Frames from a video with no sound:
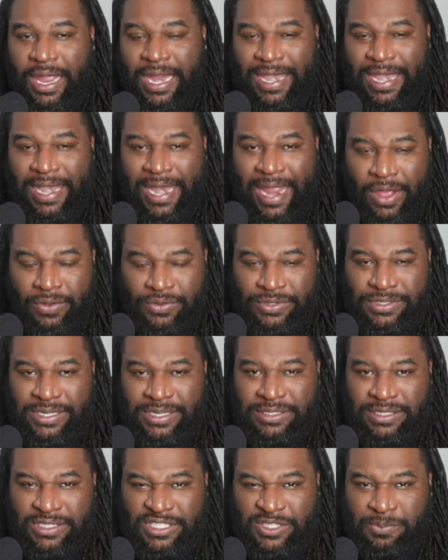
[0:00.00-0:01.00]
Now,
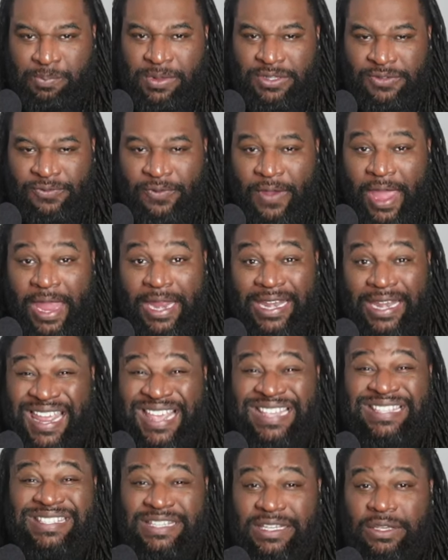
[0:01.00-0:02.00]
since the Spence fight,
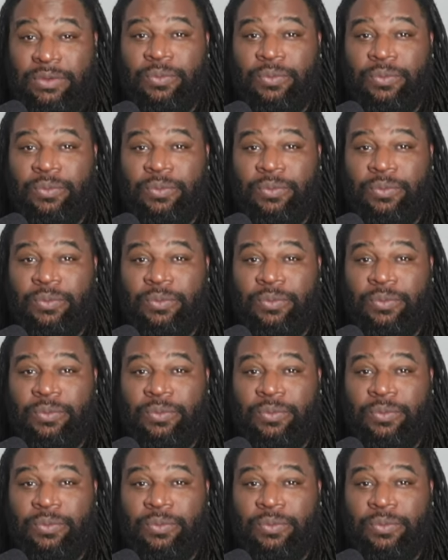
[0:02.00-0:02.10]
let's see